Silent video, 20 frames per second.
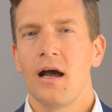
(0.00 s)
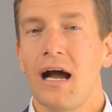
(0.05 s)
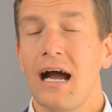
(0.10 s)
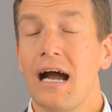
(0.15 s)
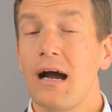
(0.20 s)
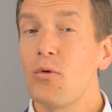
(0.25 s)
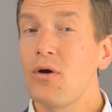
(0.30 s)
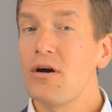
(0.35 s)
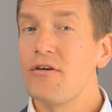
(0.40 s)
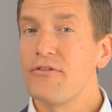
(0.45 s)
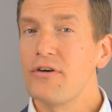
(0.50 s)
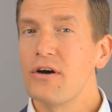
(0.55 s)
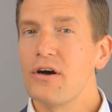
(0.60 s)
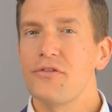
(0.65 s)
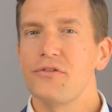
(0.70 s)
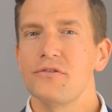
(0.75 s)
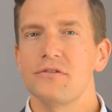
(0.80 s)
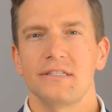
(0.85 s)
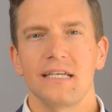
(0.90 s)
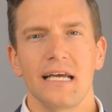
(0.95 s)
However,
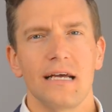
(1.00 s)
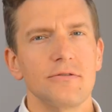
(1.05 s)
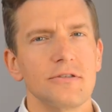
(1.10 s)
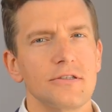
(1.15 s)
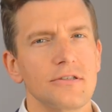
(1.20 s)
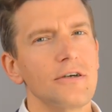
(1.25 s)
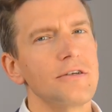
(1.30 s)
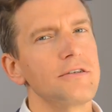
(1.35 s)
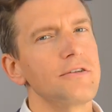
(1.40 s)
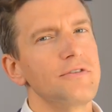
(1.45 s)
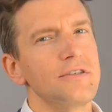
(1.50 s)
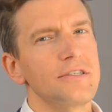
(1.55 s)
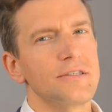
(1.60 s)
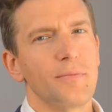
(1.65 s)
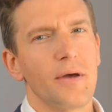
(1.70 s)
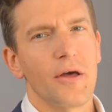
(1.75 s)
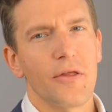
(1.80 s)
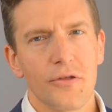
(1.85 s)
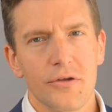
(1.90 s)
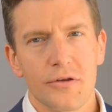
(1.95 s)
the downside of this
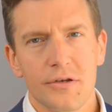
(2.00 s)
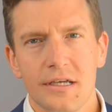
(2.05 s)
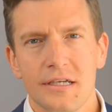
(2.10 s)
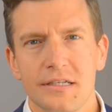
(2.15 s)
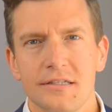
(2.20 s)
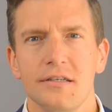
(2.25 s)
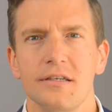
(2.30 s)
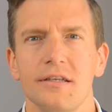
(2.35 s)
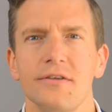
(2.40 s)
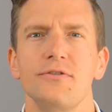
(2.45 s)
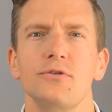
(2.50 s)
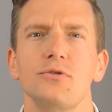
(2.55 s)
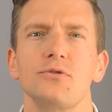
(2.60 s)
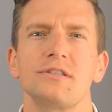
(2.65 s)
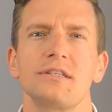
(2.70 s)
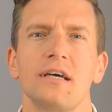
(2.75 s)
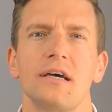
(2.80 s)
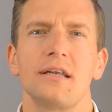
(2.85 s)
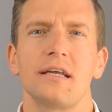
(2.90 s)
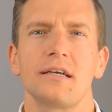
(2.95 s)
method is that if you're
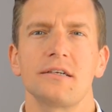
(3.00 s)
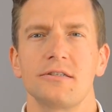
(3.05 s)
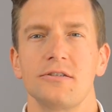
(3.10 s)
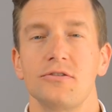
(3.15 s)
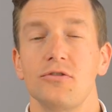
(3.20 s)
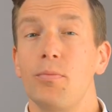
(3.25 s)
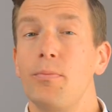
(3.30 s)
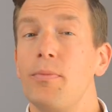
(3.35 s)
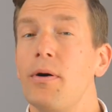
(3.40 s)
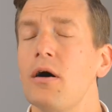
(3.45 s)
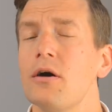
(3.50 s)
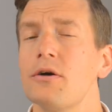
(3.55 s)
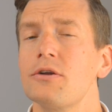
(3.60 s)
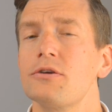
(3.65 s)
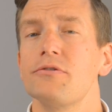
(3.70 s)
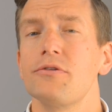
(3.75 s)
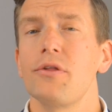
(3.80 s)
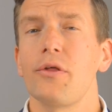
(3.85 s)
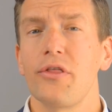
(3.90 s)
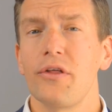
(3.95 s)
sat next to your
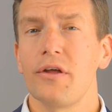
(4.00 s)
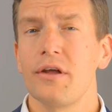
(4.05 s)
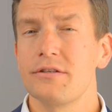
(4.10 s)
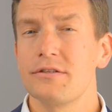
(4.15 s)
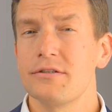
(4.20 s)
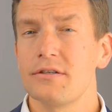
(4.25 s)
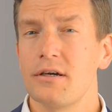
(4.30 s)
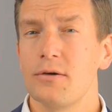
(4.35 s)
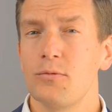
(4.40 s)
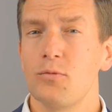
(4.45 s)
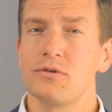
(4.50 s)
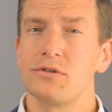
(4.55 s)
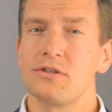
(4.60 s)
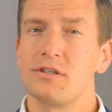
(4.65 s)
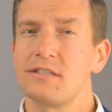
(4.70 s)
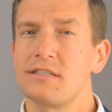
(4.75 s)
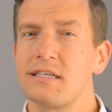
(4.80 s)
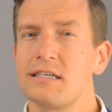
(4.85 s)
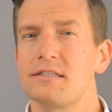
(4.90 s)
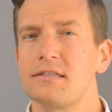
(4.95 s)
partner at the theatre and want to
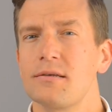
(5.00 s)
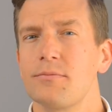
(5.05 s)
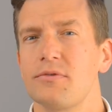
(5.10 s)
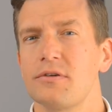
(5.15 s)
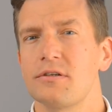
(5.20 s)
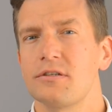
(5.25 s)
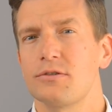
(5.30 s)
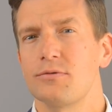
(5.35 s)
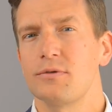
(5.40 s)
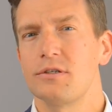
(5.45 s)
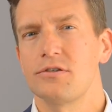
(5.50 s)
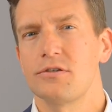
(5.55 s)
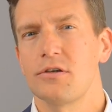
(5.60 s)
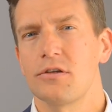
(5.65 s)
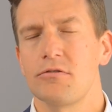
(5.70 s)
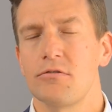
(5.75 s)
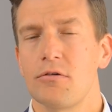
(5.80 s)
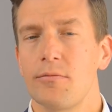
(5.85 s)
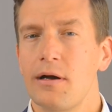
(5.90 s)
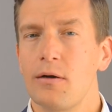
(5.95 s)
say something to each
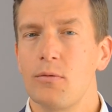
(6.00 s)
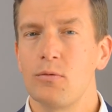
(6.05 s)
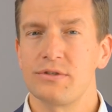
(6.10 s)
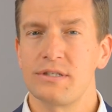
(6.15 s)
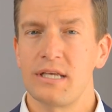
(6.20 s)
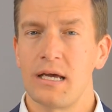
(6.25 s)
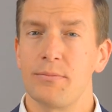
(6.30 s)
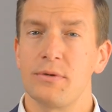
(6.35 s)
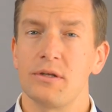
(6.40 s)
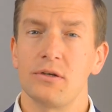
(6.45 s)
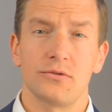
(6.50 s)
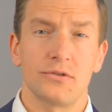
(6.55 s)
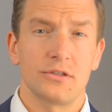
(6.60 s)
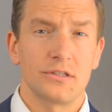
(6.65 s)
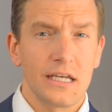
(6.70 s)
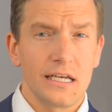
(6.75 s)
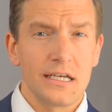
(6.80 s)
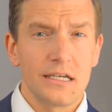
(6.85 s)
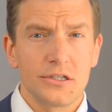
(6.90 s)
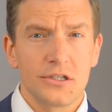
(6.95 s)
other about what's happening on
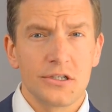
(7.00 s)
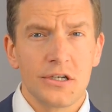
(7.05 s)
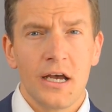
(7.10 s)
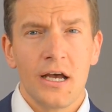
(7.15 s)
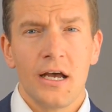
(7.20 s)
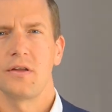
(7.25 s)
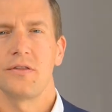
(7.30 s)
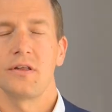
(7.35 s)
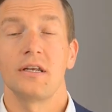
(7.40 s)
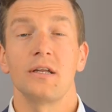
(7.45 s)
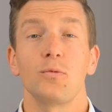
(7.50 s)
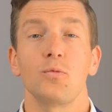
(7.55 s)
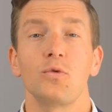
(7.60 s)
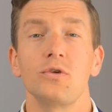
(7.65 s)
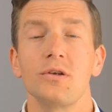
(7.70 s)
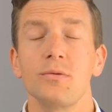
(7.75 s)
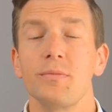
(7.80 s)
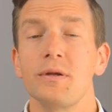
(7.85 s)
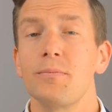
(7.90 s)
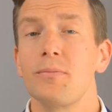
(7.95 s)
stage, then it
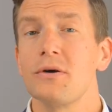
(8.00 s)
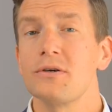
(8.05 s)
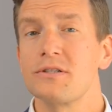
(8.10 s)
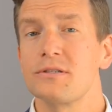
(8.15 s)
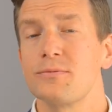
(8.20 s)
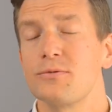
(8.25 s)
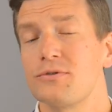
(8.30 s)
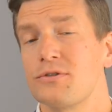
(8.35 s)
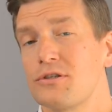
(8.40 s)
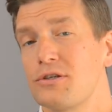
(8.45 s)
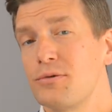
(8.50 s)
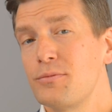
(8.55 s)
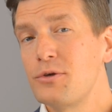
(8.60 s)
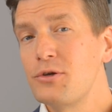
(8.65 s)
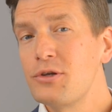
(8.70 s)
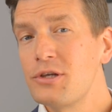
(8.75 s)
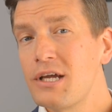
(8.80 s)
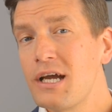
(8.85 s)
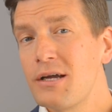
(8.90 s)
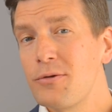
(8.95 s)
wouldn't be possible to
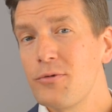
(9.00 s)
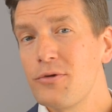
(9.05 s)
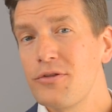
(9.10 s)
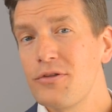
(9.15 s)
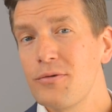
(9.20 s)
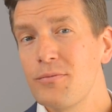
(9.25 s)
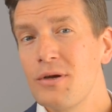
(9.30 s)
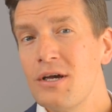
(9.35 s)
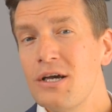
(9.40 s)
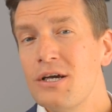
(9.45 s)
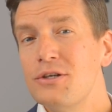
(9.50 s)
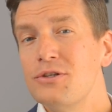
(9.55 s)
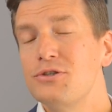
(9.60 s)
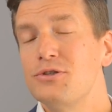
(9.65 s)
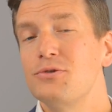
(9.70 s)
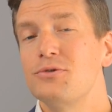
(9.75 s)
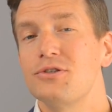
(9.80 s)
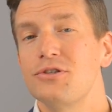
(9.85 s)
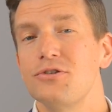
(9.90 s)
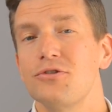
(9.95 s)
communicate with them
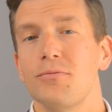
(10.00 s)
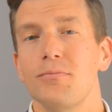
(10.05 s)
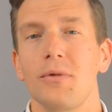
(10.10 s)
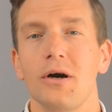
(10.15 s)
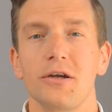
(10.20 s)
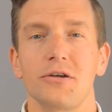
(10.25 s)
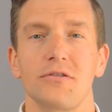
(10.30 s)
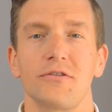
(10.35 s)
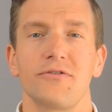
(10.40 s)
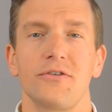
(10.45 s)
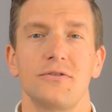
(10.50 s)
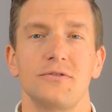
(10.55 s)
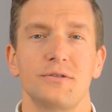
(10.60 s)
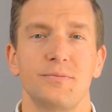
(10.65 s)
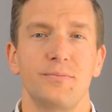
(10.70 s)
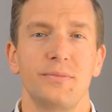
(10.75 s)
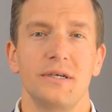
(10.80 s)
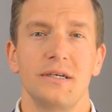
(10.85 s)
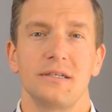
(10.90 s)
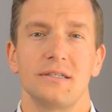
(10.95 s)
due to your microphones
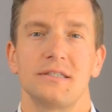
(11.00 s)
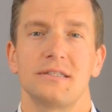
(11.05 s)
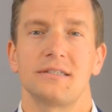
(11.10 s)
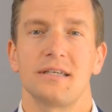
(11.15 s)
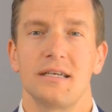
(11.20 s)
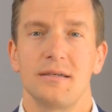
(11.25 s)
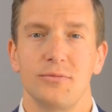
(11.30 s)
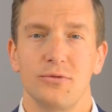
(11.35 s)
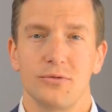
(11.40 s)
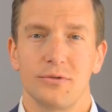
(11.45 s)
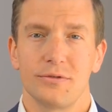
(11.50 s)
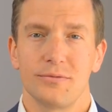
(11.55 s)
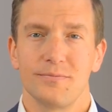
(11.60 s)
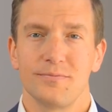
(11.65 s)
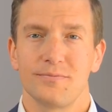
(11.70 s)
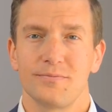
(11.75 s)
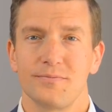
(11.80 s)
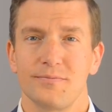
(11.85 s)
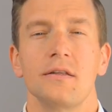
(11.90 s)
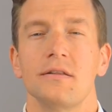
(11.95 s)
being disabled.
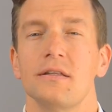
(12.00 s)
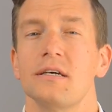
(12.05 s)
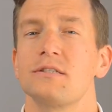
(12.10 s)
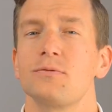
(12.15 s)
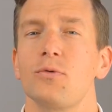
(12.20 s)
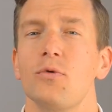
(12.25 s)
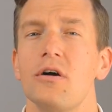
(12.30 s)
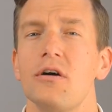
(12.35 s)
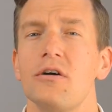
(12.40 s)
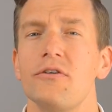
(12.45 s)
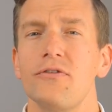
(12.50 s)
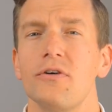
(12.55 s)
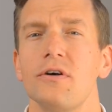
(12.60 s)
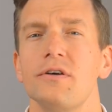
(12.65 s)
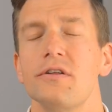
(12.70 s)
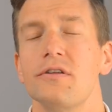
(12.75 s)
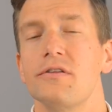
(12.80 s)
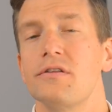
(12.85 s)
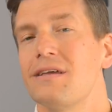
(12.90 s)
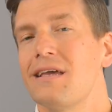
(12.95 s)
That's why I
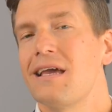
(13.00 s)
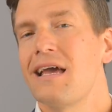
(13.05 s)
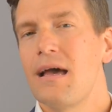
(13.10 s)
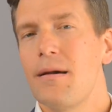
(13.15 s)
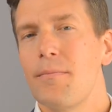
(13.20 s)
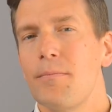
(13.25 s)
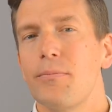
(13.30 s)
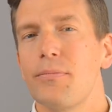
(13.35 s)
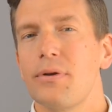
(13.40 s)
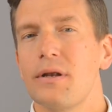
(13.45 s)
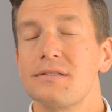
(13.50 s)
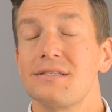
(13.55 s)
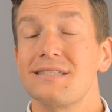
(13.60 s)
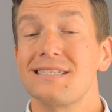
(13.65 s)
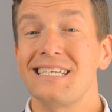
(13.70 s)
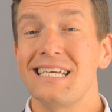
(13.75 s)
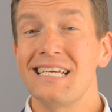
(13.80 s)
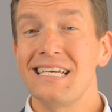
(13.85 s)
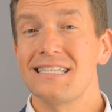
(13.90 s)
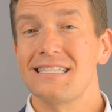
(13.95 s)
find that the
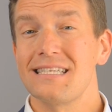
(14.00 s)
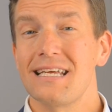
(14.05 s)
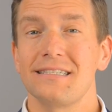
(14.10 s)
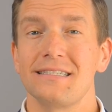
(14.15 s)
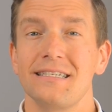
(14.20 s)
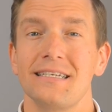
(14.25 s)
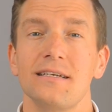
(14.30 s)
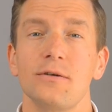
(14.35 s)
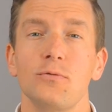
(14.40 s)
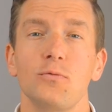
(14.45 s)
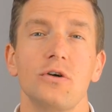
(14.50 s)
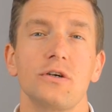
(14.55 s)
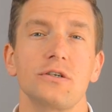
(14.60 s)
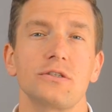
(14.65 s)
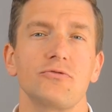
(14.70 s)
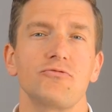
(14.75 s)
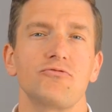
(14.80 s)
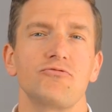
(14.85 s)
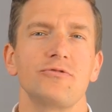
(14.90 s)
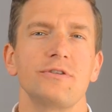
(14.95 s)
M+T setting works
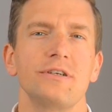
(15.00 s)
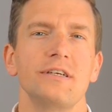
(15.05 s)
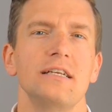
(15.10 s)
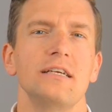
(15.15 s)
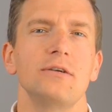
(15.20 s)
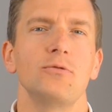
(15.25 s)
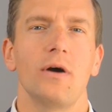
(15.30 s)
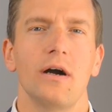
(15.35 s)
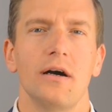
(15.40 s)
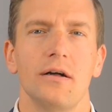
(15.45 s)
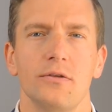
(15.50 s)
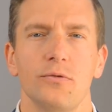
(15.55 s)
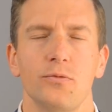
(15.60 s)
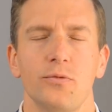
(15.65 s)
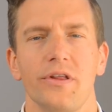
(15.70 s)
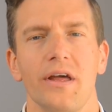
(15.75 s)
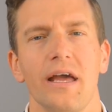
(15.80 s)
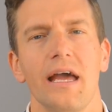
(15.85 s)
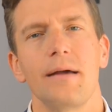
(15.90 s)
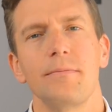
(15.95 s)
really well,
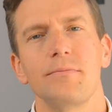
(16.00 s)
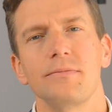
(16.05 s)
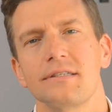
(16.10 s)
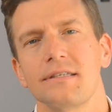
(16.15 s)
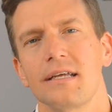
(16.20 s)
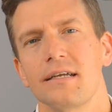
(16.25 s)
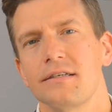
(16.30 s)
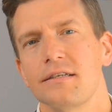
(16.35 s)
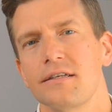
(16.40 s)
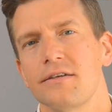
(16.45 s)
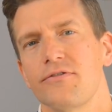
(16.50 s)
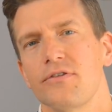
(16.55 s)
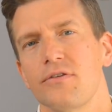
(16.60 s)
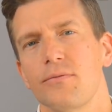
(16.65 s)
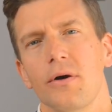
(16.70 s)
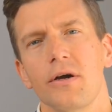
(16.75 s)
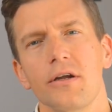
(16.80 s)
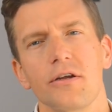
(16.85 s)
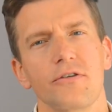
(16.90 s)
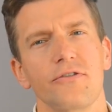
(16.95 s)
with M standing for the
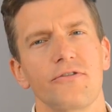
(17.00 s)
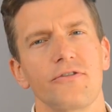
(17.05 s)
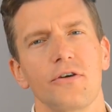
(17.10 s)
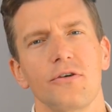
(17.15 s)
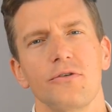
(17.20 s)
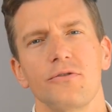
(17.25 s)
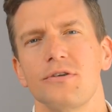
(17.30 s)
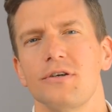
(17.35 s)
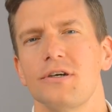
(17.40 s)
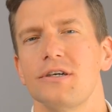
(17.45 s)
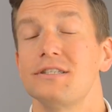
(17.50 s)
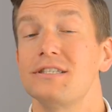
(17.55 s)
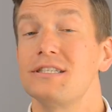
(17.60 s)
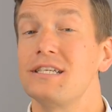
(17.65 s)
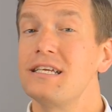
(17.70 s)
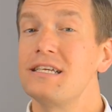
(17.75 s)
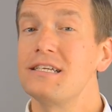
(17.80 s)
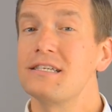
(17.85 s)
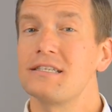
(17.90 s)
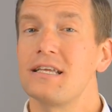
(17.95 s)
microphone and
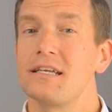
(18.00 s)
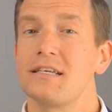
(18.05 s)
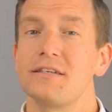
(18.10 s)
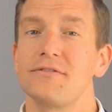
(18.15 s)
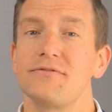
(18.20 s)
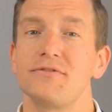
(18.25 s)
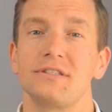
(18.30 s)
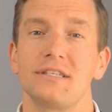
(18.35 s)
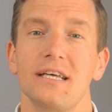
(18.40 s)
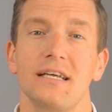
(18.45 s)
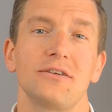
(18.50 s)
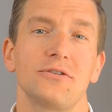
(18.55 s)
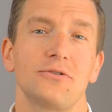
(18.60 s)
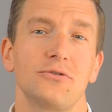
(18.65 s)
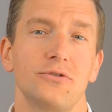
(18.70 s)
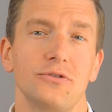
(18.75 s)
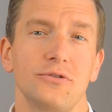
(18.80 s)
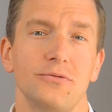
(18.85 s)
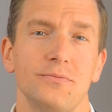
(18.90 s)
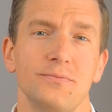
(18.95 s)
T standing for
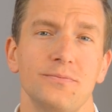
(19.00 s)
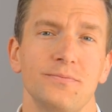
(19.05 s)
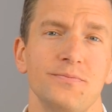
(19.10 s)
Telecoil.